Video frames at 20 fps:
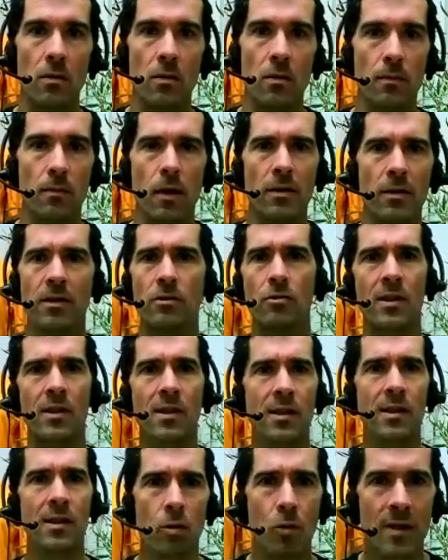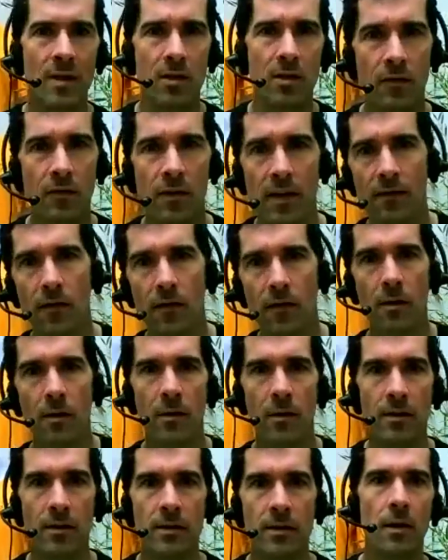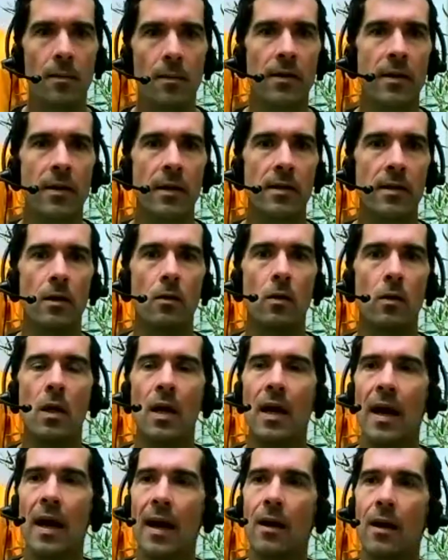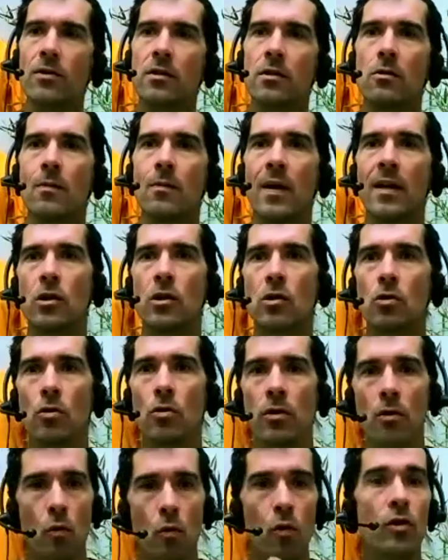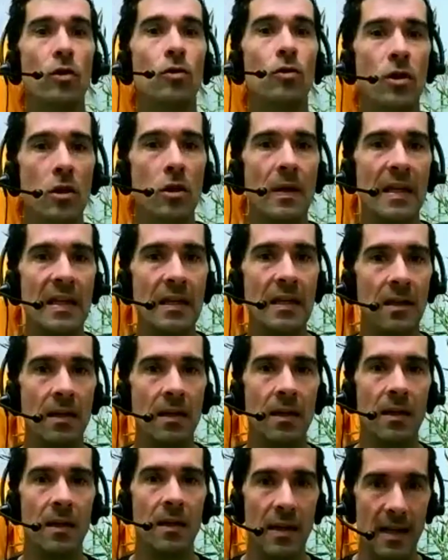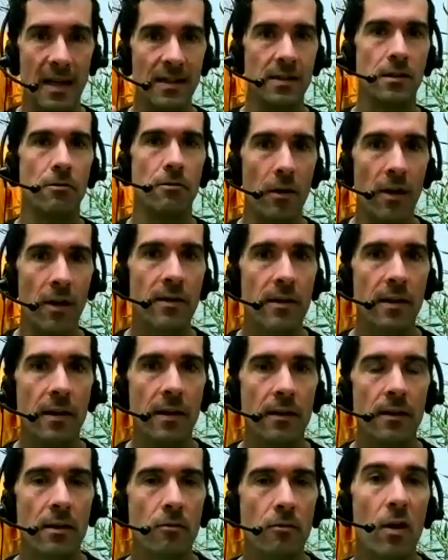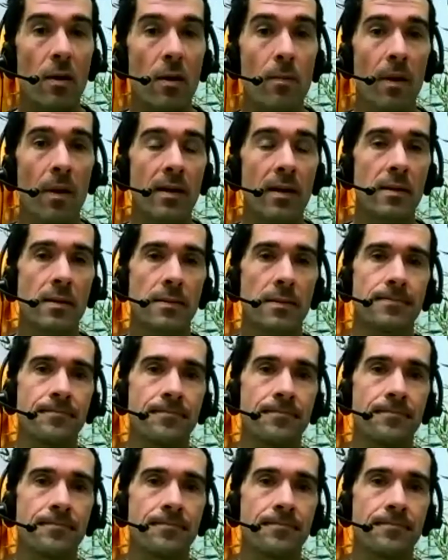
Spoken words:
planting trees isn't always good for the environment type of thing. So how do you make sure that what you're doing is the right thing in the right place?